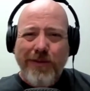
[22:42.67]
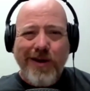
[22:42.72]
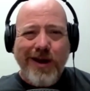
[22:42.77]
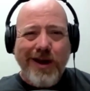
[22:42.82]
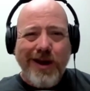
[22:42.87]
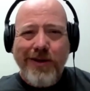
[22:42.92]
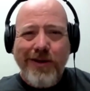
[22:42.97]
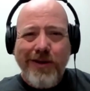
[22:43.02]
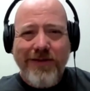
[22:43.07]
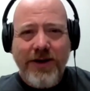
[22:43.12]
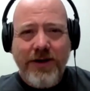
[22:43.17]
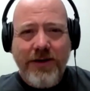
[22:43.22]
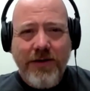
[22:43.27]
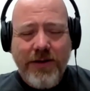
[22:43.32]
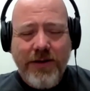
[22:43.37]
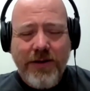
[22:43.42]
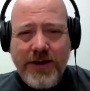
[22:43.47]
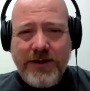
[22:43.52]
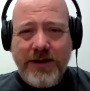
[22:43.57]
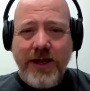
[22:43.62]
Why are we even
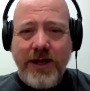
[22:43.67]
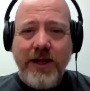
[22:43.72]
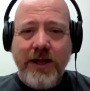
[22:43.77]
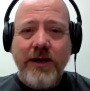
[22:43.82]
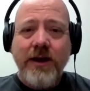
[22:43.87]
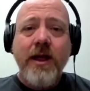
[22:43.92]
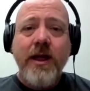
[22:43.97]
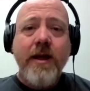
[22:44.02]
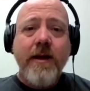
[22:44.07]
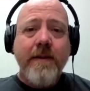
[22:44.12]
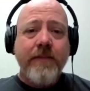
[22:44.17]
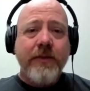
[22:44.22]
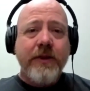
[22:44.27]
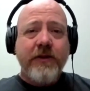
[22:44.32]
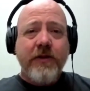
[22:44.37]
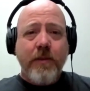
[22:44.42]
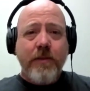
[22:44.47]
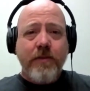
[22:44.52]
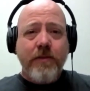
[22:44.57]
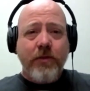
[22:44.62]
doing this? And then
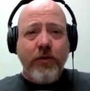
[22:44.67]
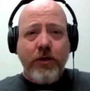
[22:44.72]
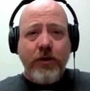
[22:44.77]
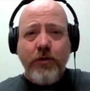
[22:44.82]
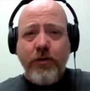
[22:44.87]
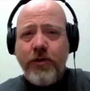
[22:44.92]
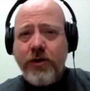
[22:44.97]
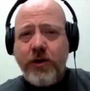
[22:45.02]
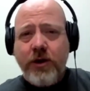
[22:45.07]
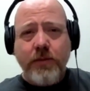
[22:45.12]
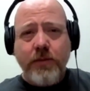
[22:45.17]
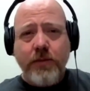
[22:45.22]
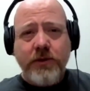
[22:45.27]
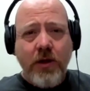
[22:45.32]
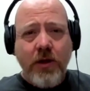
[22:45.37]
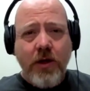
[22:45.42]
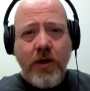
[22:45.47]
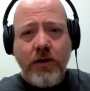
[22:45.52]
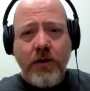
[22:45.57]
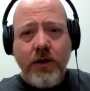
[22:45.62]
some recruiter comes
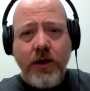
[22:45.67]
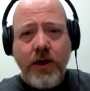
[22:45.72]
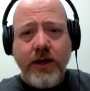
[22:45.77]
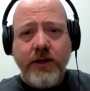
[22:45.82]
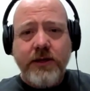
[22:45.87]
along